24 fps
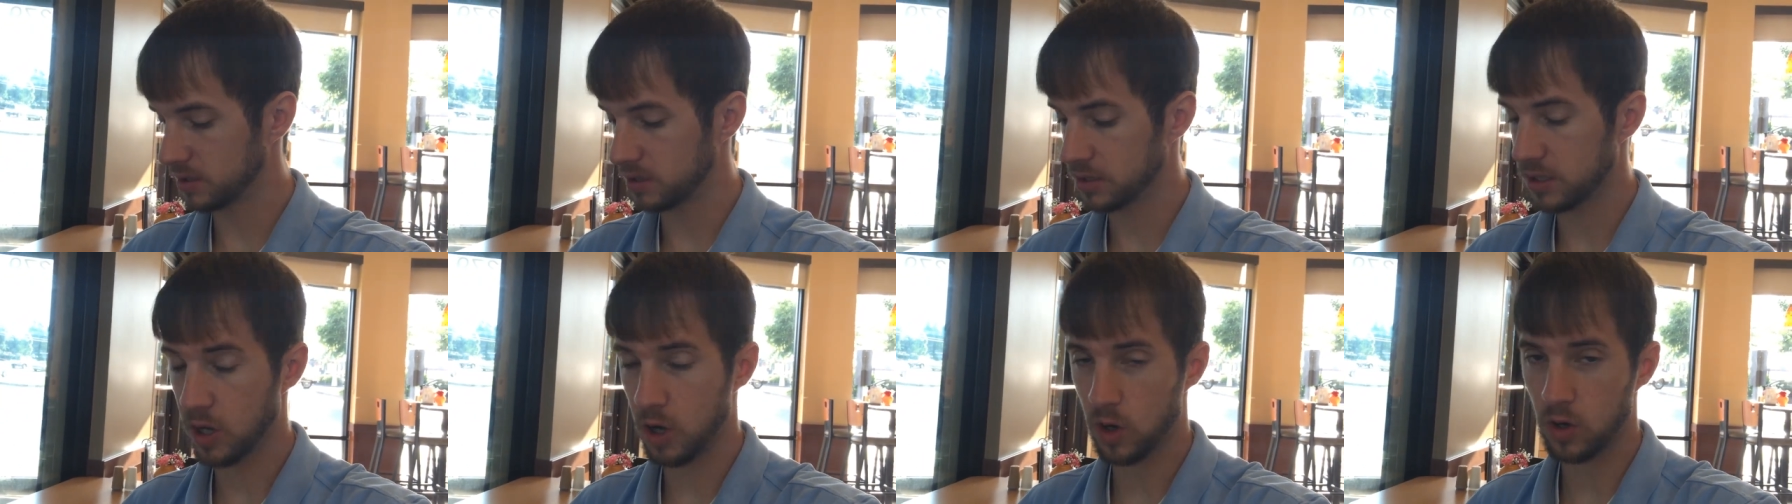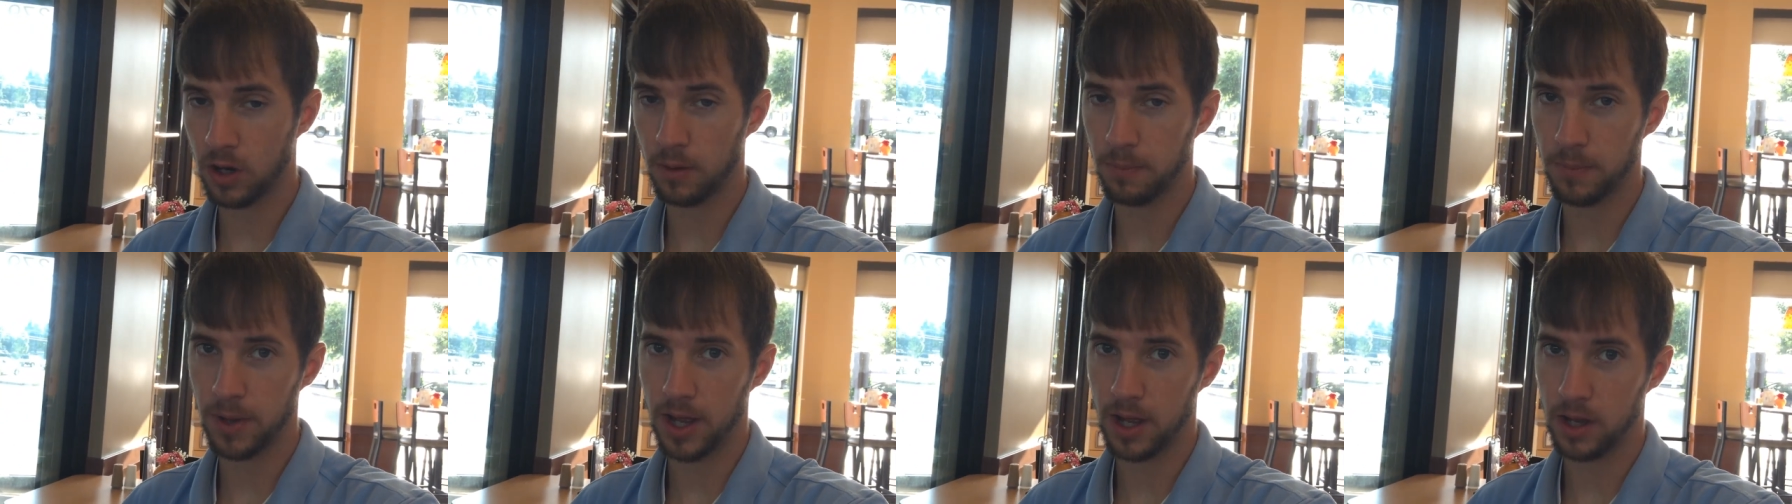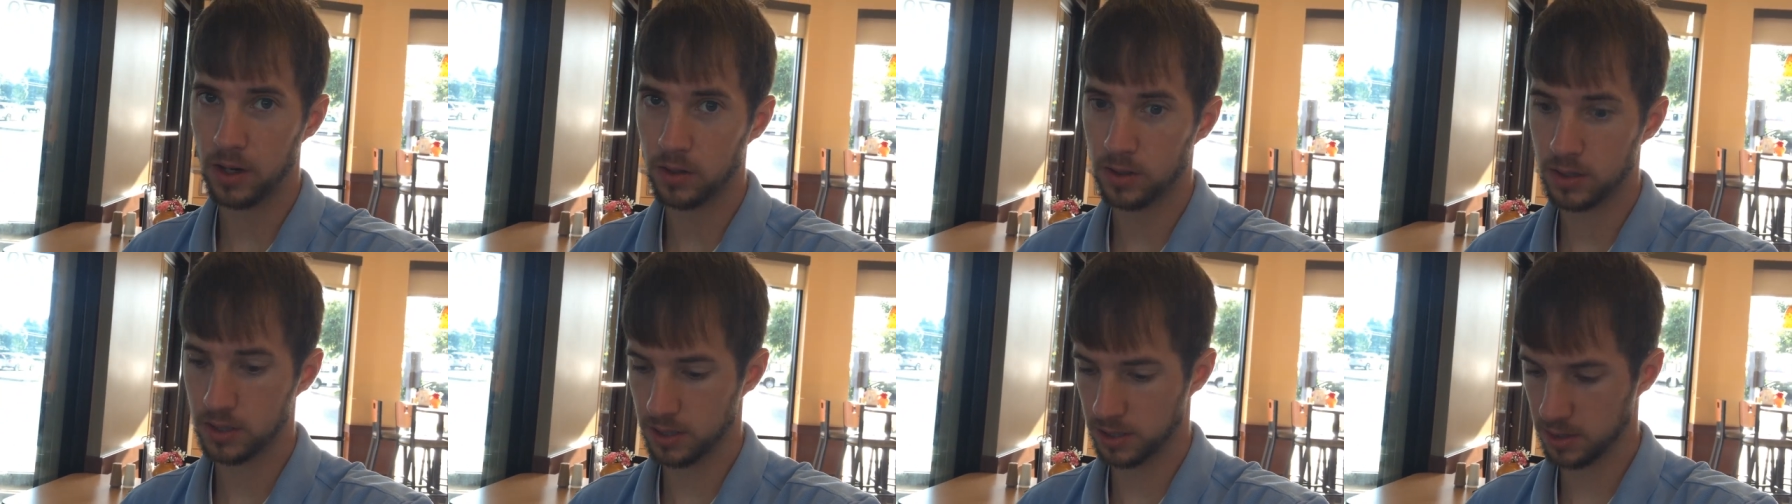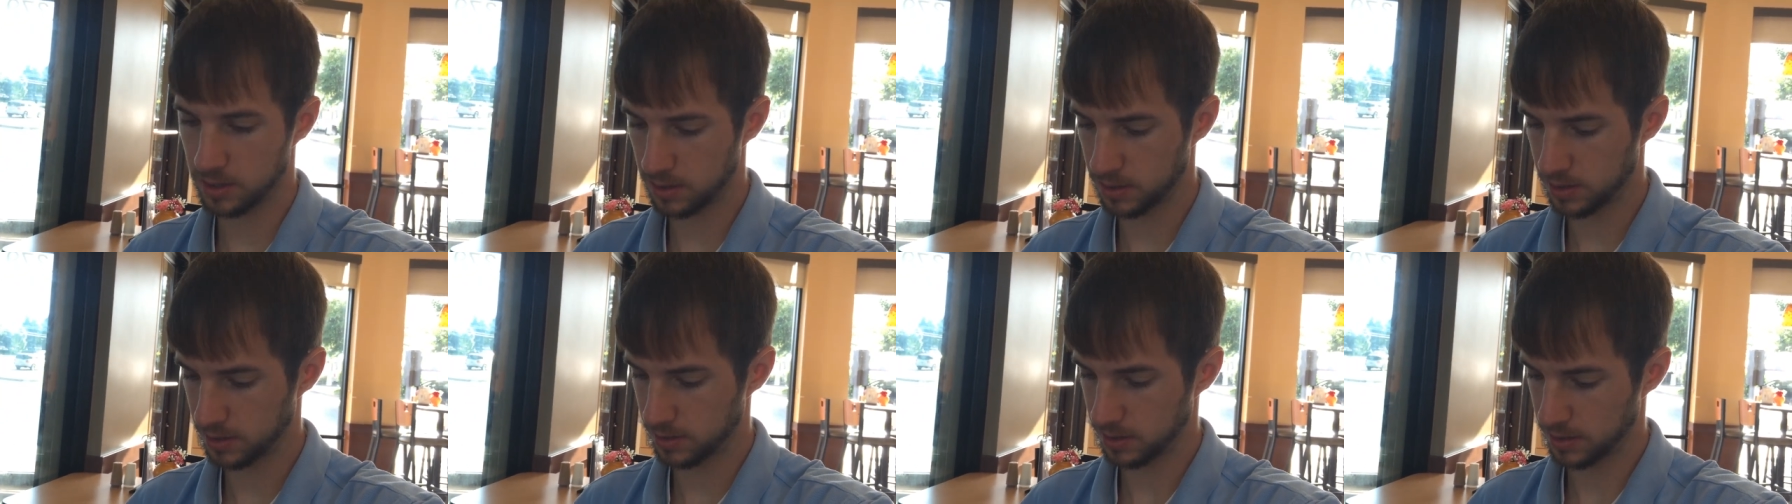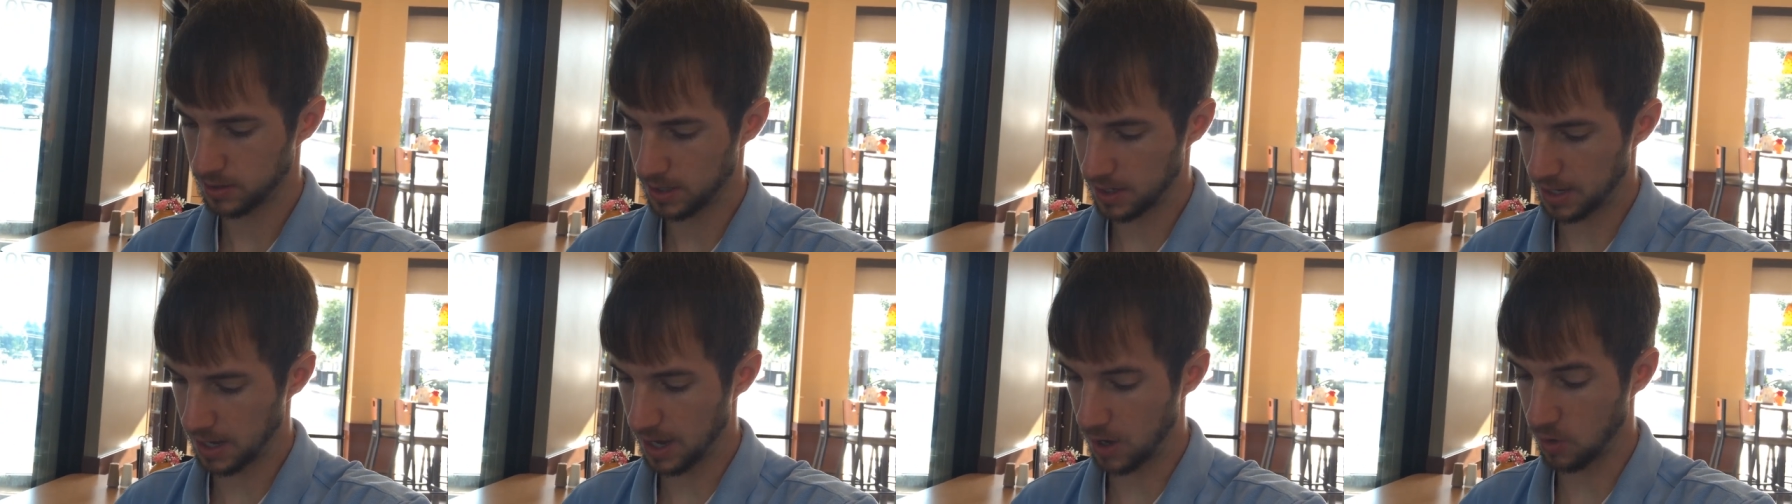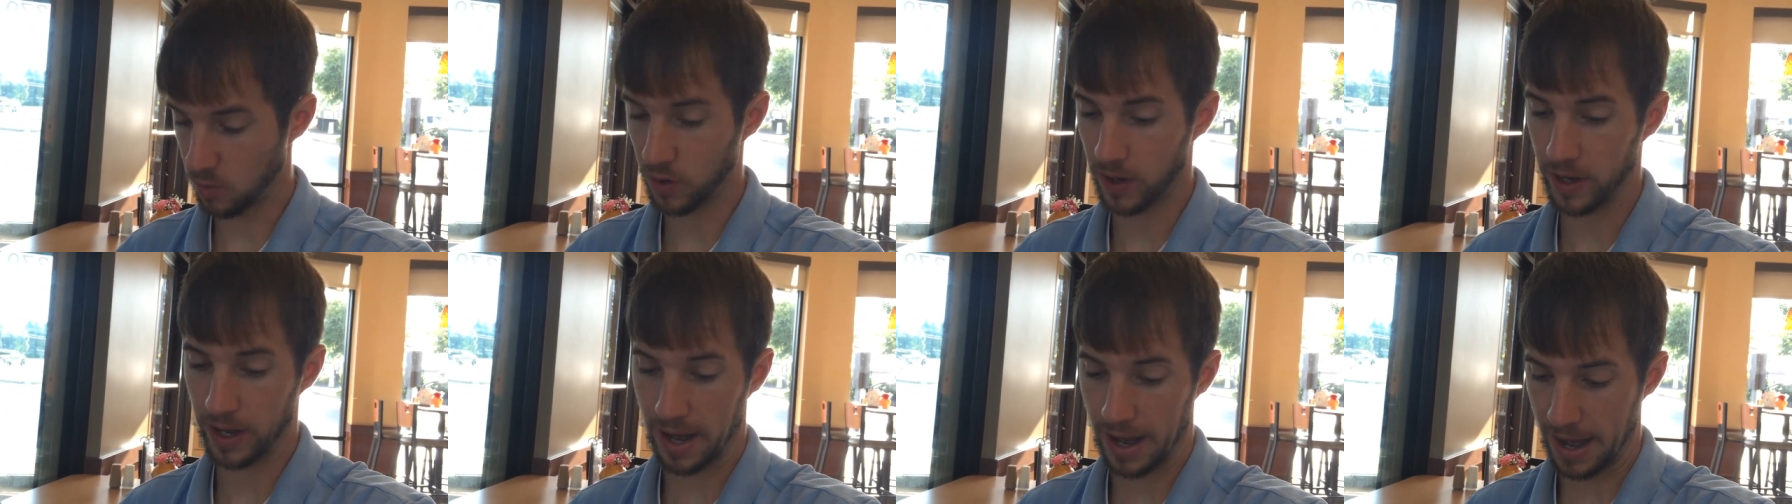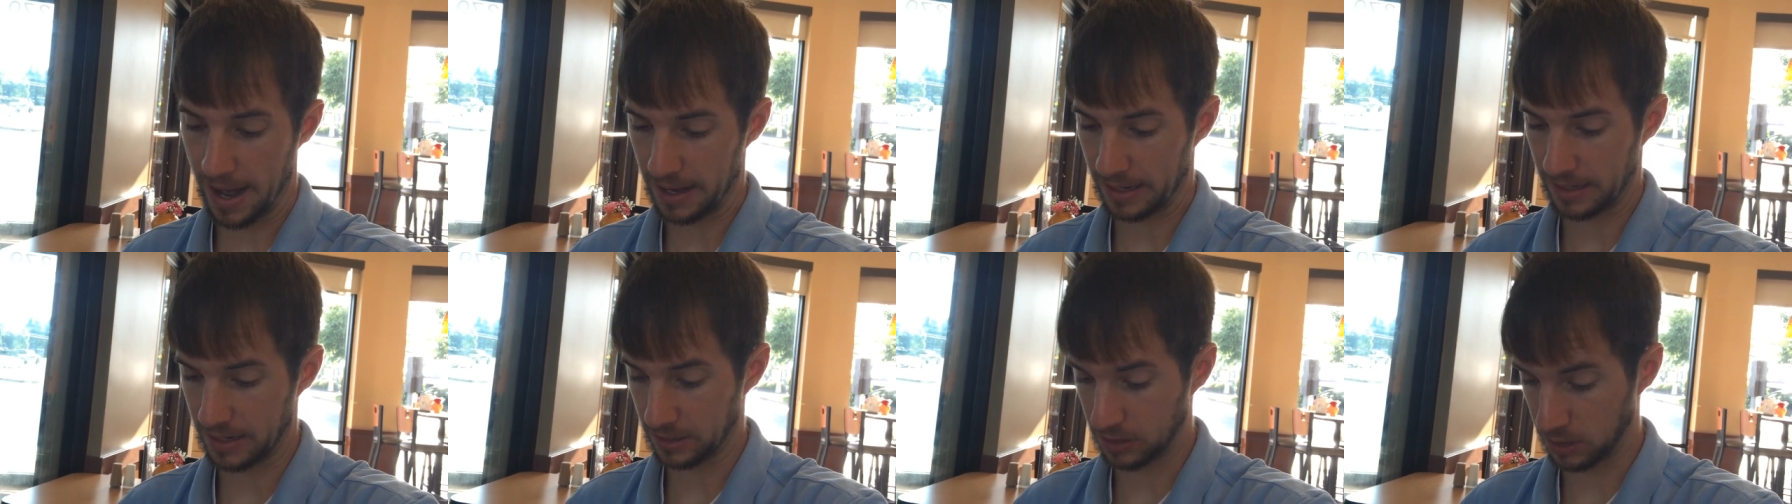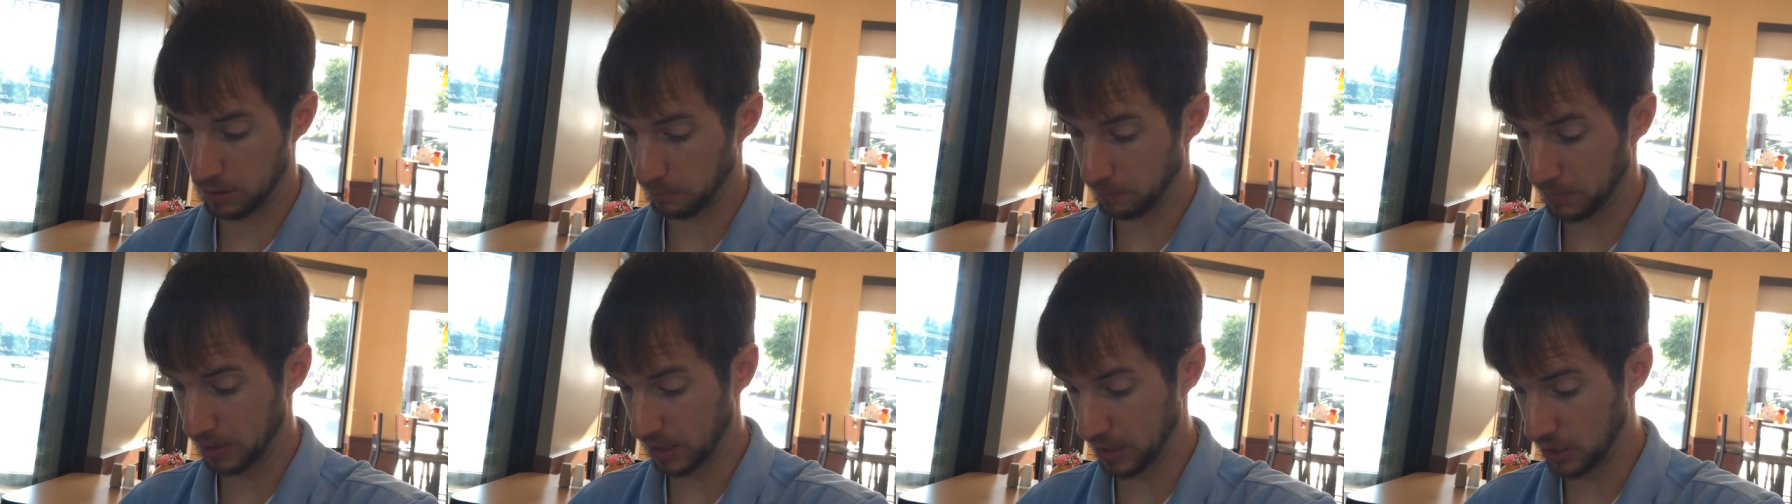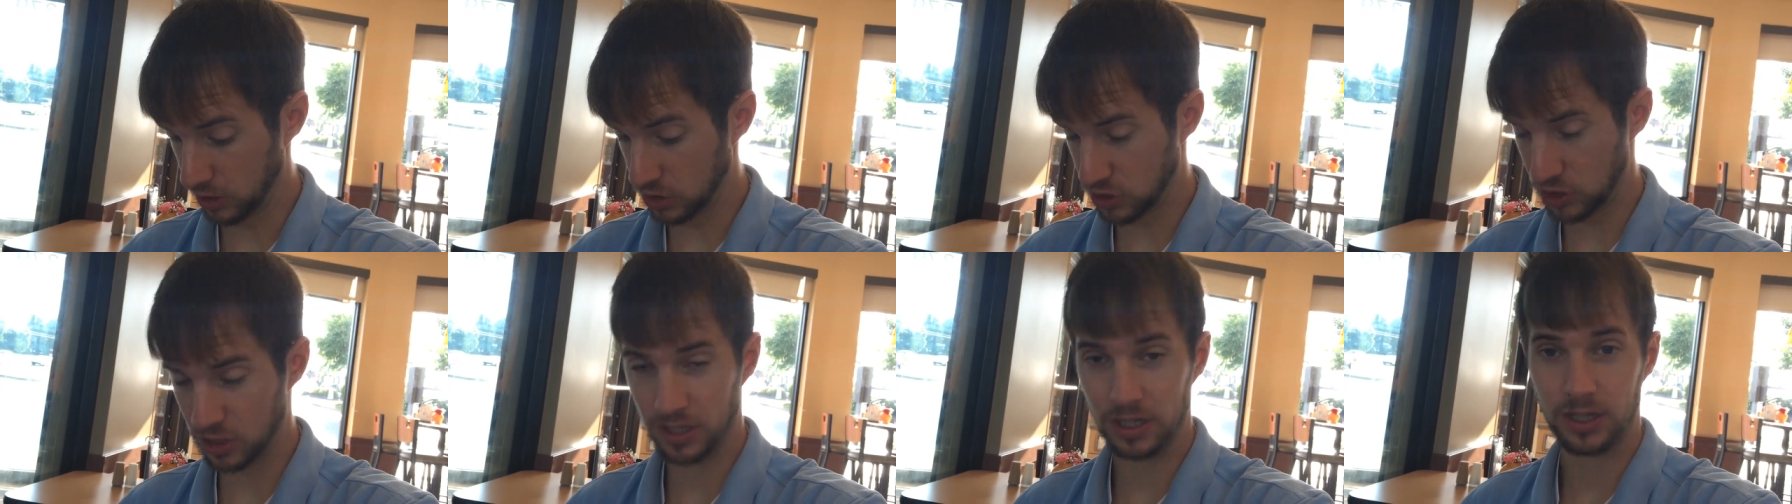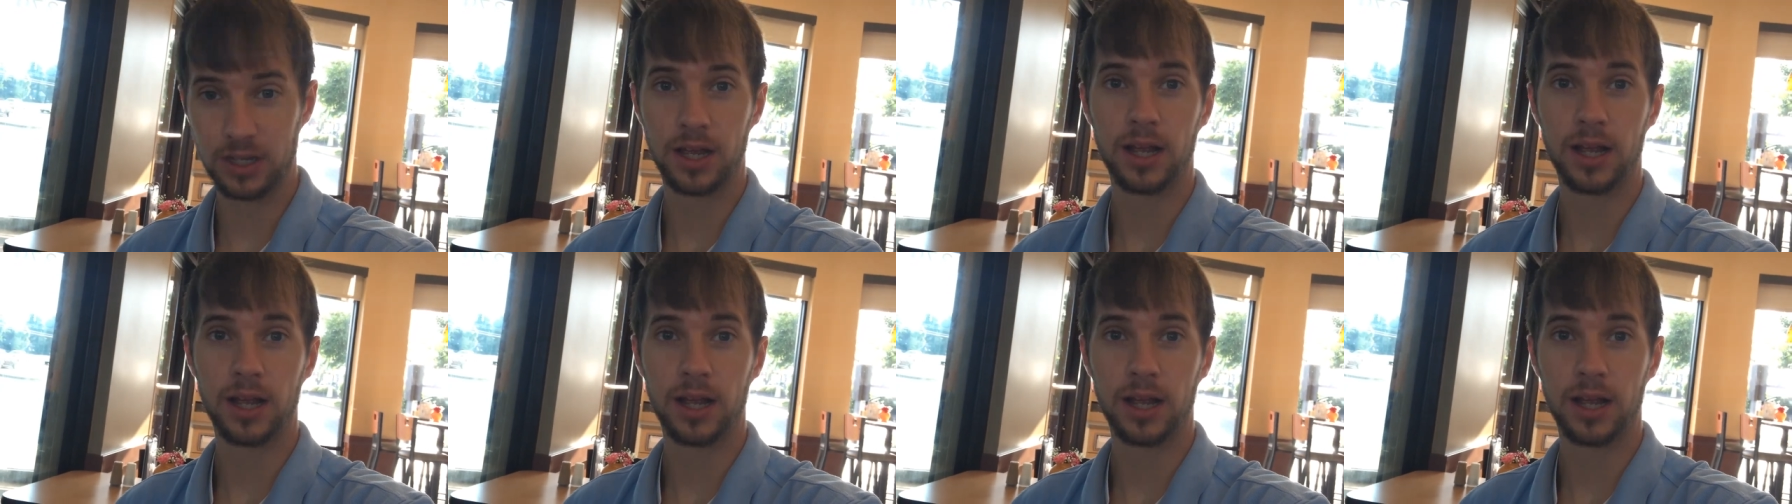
talk about how we're going to act at the beach,